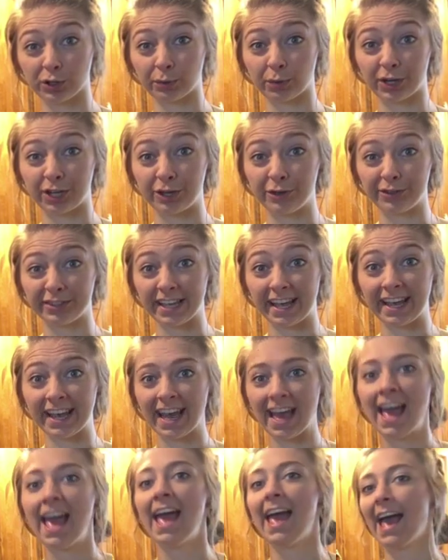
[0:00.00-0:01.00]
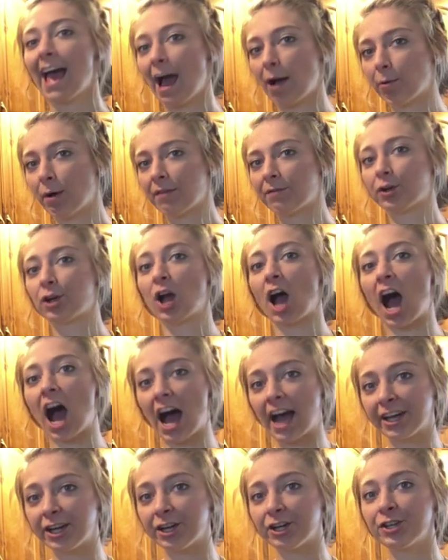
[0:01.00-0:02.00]
we're using. However,
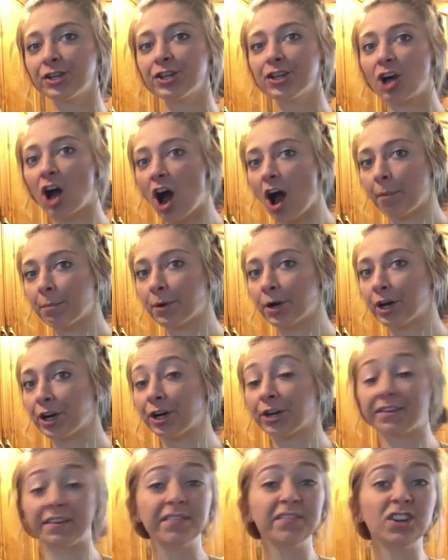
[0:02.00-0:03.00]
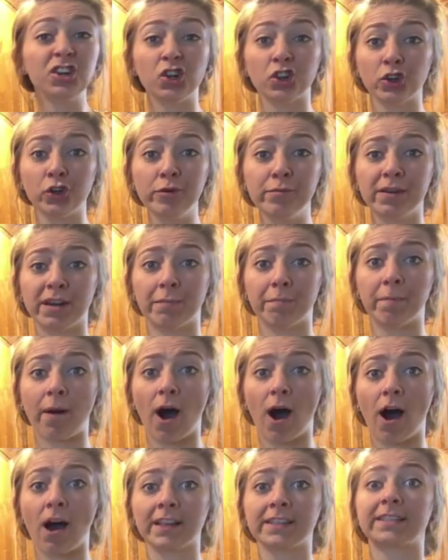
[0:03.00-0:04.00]
iron, copper, or even aluminum
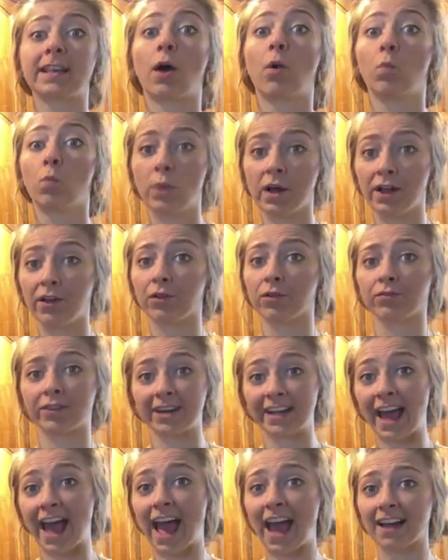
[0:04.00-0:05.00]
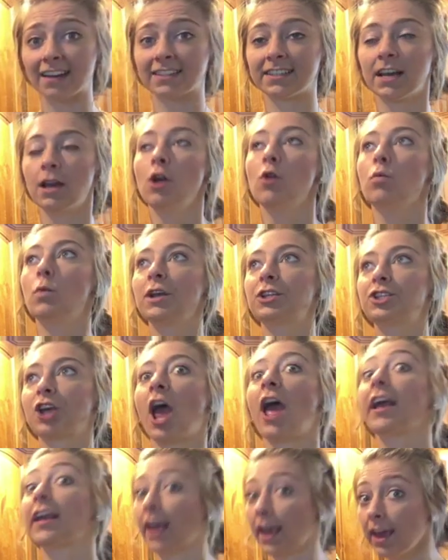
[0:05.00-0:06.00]
pots will react,
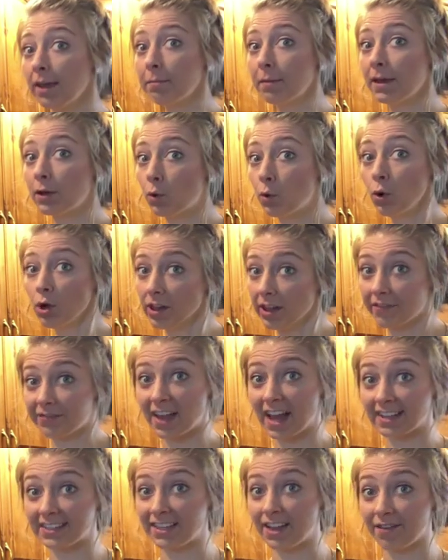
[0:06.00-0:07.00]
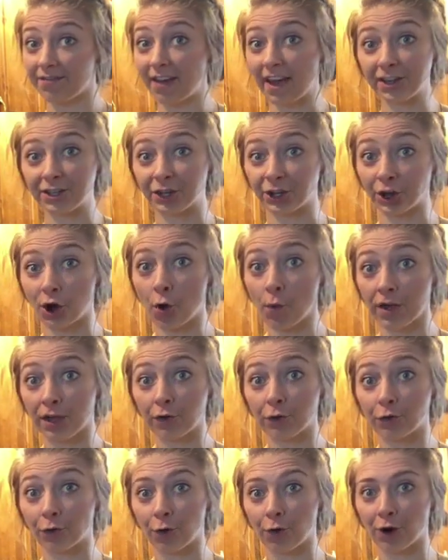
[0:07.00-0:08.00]
which can be cool if that's the effect you're going
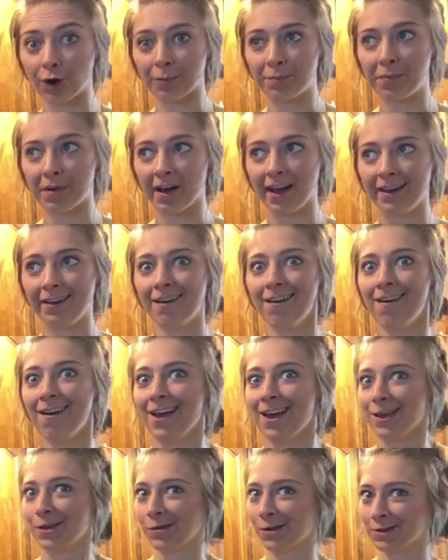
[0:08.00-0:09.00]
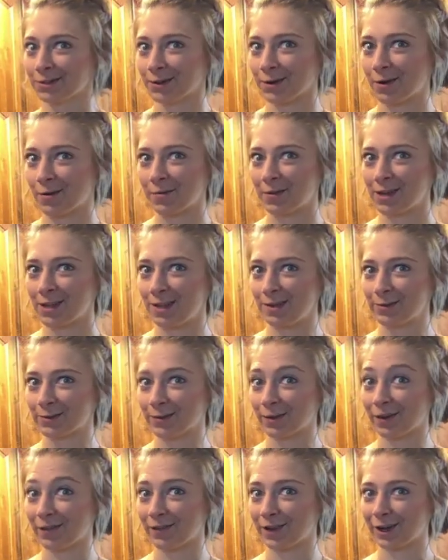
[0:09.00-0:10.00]
for, but you also don't want to use
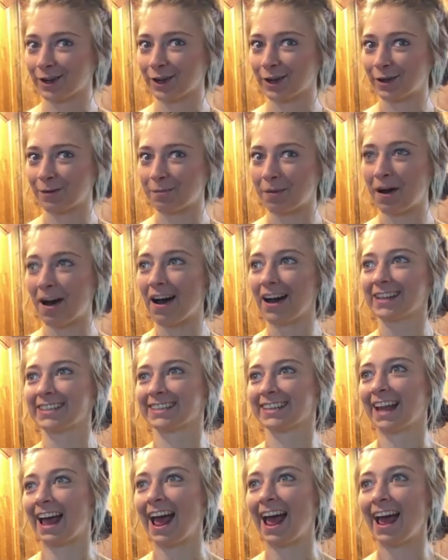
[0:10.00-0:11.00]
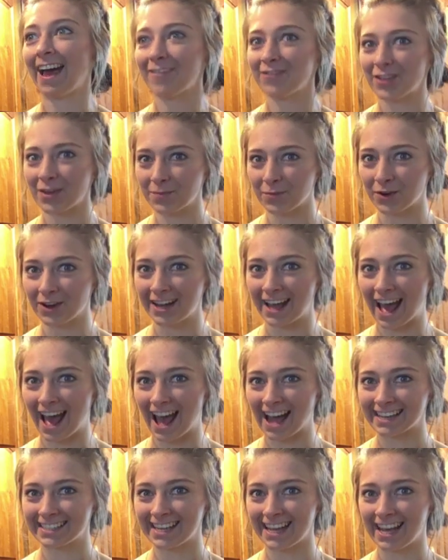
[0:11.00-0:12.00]
one of your good pots and have them
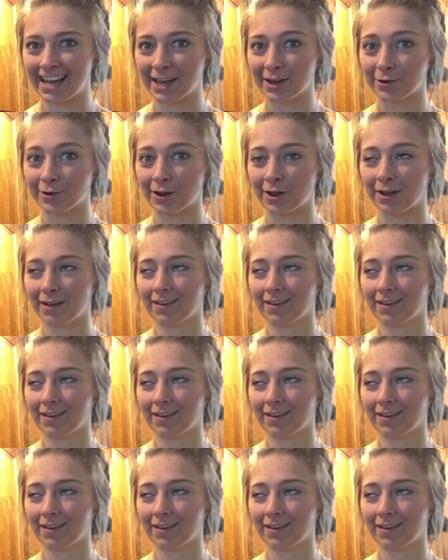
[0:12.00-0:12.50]
react and